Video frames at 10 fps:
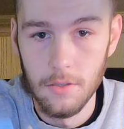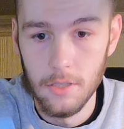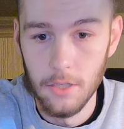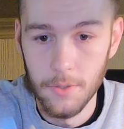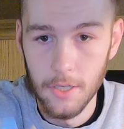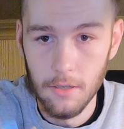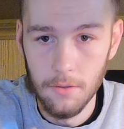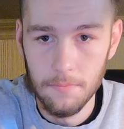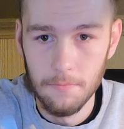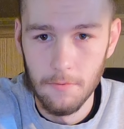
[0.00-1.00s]
So there we
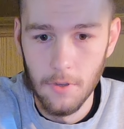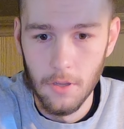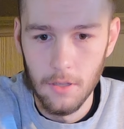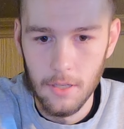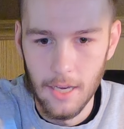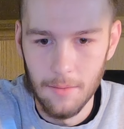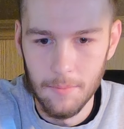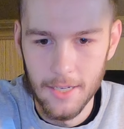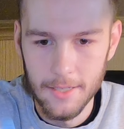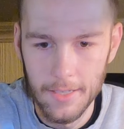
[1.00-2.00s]
go. Got it
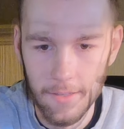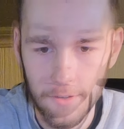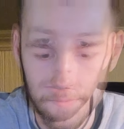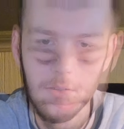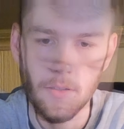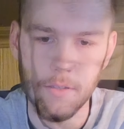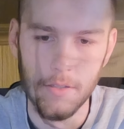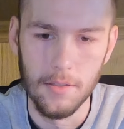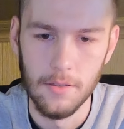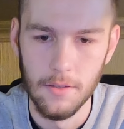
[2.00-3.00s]
back together.
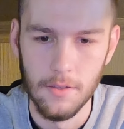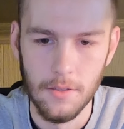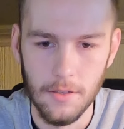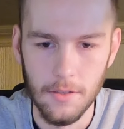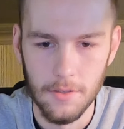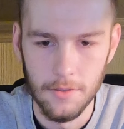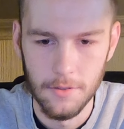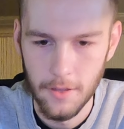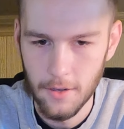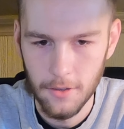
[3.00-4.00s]

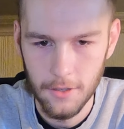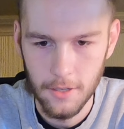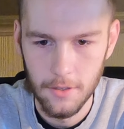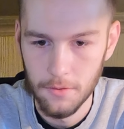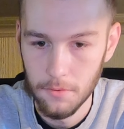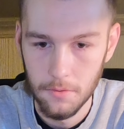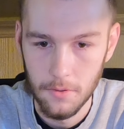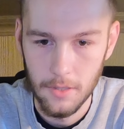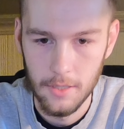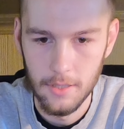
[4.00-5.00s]
So then all you're going to do
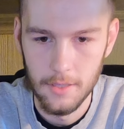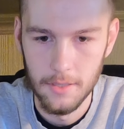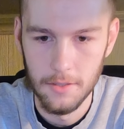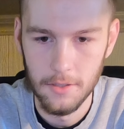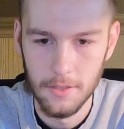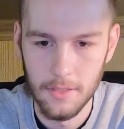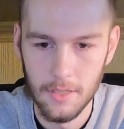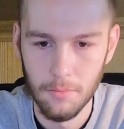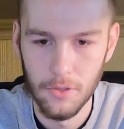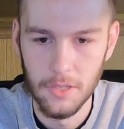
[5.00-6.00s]
is just
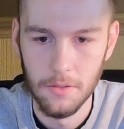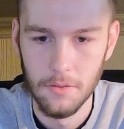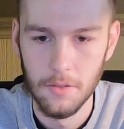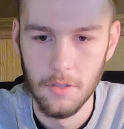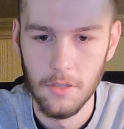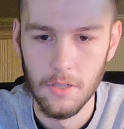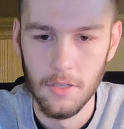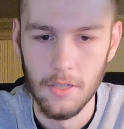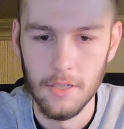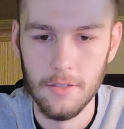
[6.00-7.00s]
simply
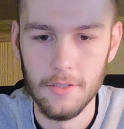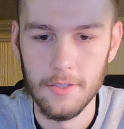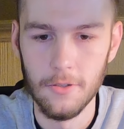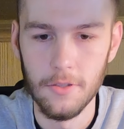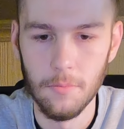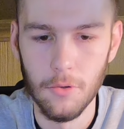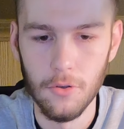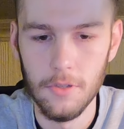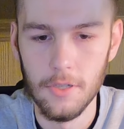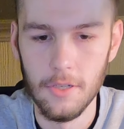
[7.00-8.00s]
insert the
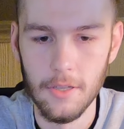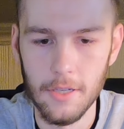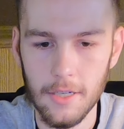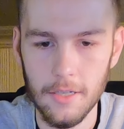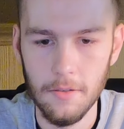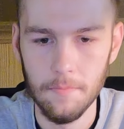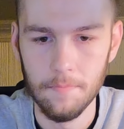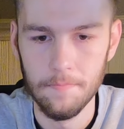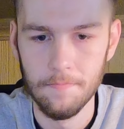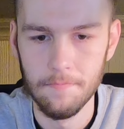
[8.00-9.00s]
bolt into the gun
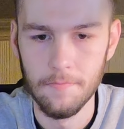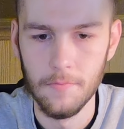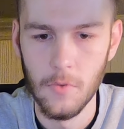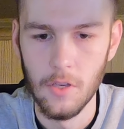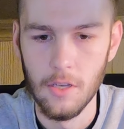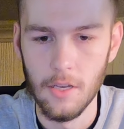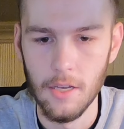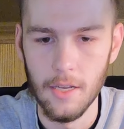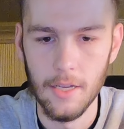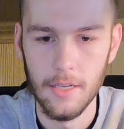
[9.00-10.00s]

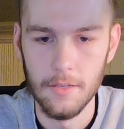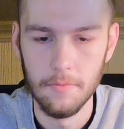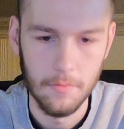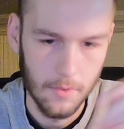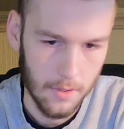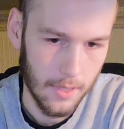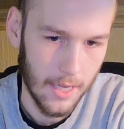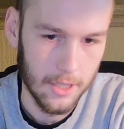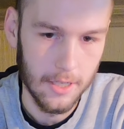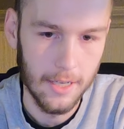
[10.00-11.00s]
and
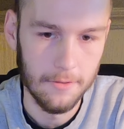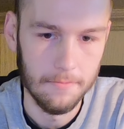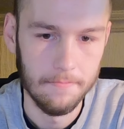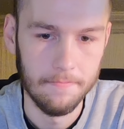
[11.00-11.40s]
latch it down.